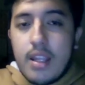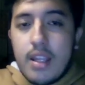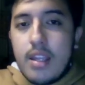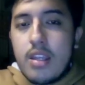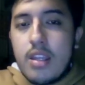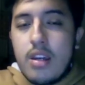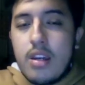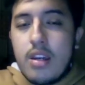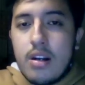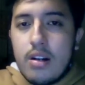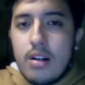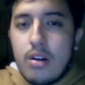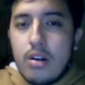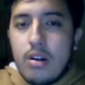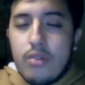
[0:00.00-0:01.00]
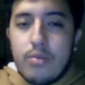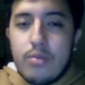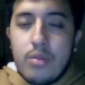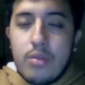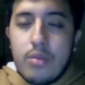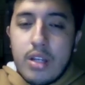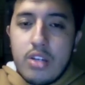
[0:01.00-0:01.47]
year of
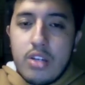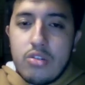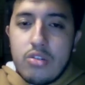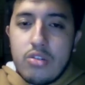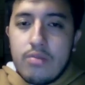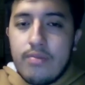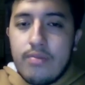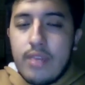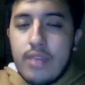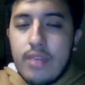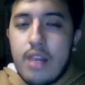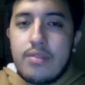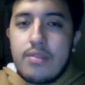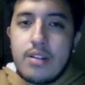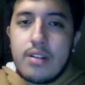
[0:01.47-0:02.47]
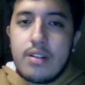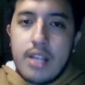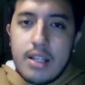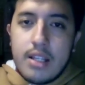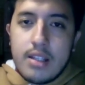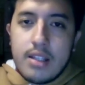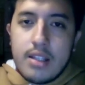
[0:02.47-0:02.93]
publication, after
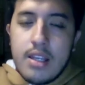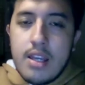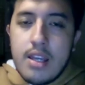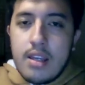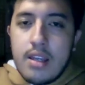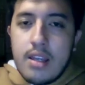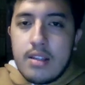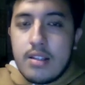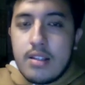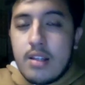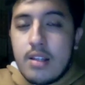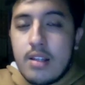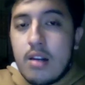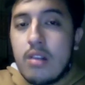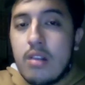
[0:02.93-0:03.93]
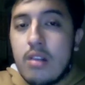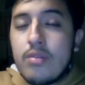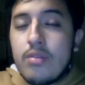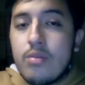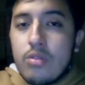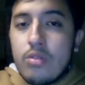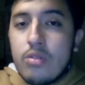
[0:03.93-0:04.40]
that, the title of the
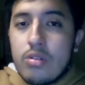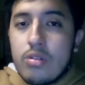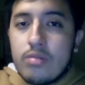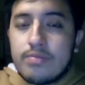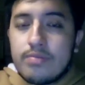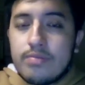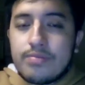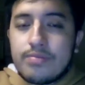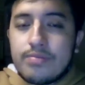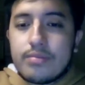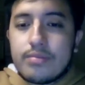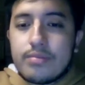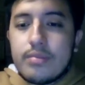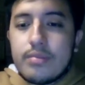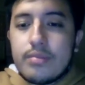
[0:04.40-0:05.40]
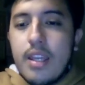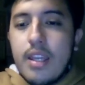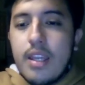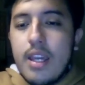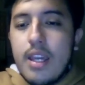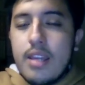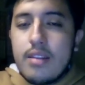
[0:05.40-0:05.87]
book,
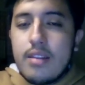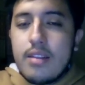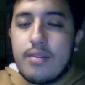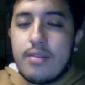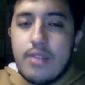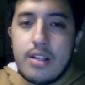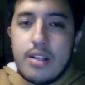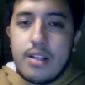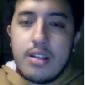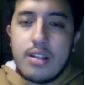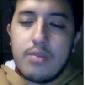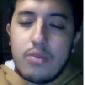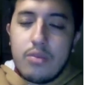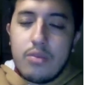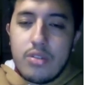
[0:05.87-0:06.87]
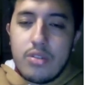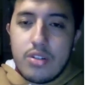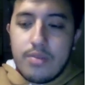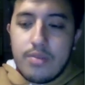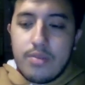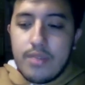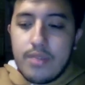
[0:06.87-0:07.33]
and finally the publisher.